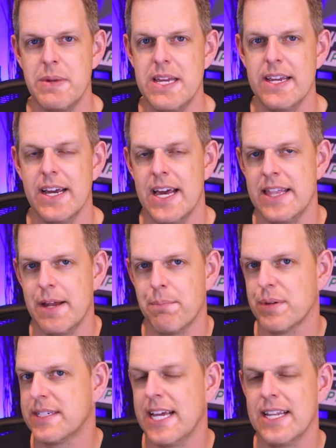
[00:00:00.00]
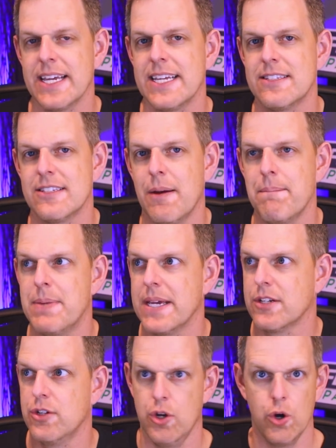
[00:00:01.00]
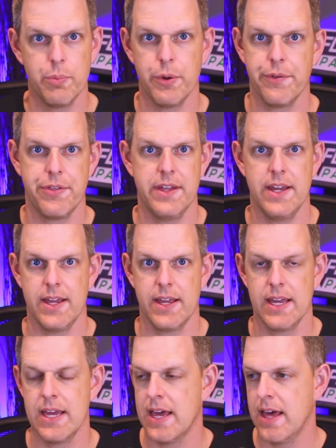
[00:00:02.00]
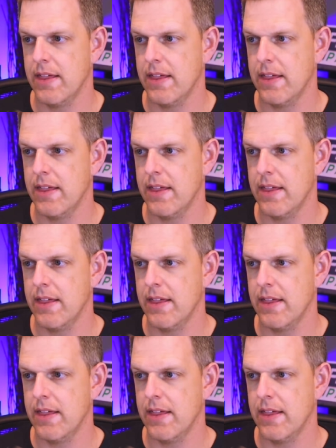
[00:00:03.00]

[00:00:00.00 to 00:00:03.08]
media and then pretend like it's some big noble thing